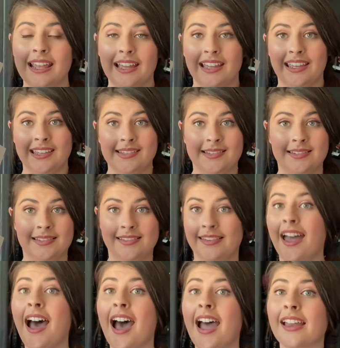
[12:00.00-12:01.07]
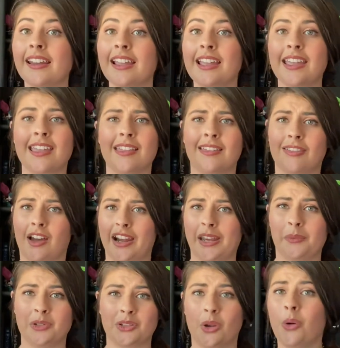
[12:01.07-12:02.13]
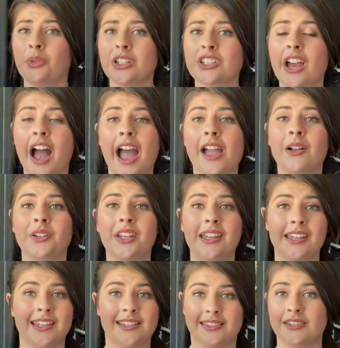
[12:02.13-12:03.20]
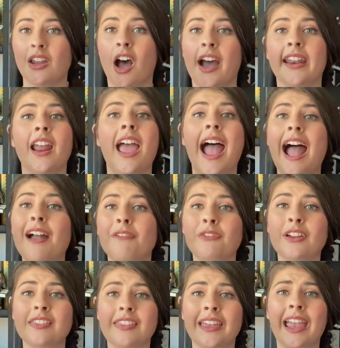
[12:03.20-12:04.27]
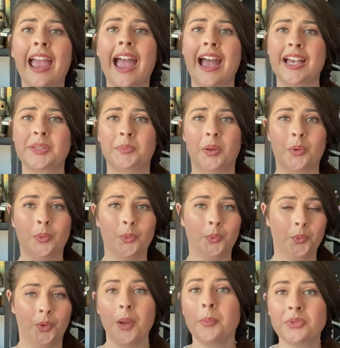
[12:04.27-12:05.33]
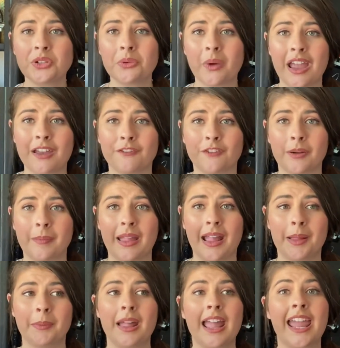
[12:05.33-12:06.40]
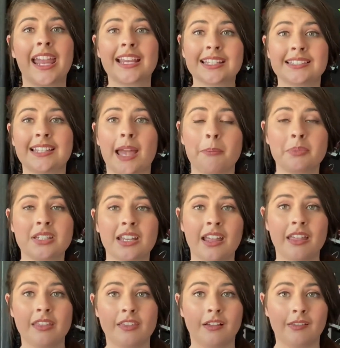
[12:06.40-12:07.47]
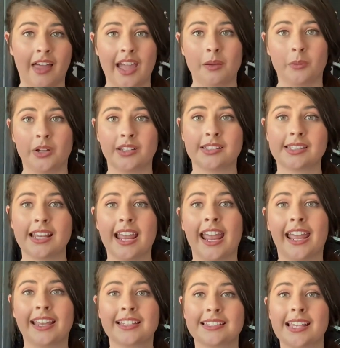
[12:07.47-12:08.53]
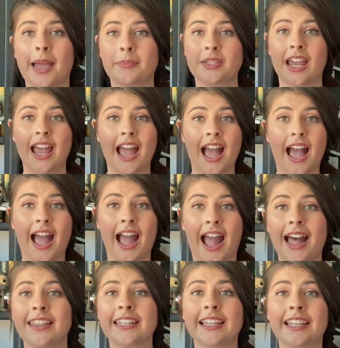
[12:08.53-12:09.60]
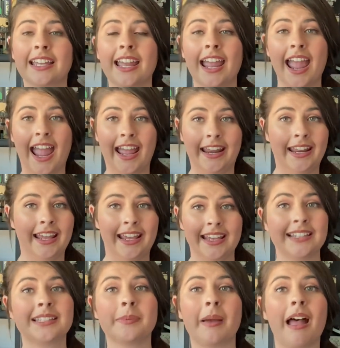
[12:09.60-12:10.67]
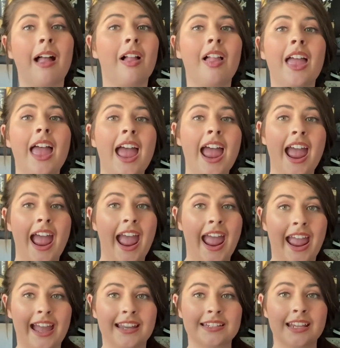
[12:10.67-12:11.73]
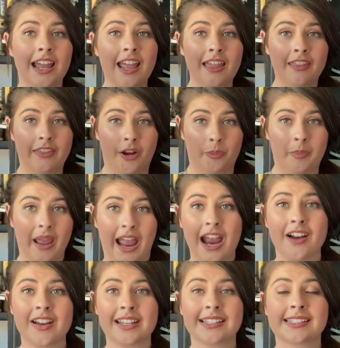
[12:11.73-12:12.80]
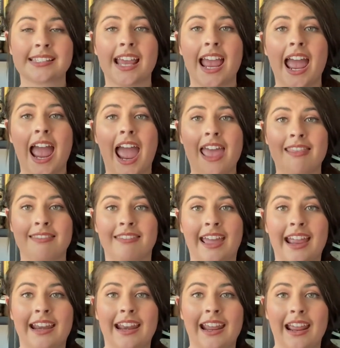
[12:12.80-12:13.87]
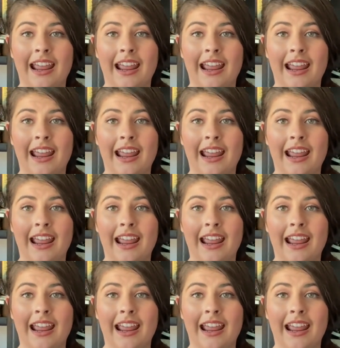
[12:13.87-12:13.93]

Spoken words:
He's not. He thought he was an only child. He's not. Everything has been ripped away from him except the Lightwoods, except Alec and Isabel and their parents, and then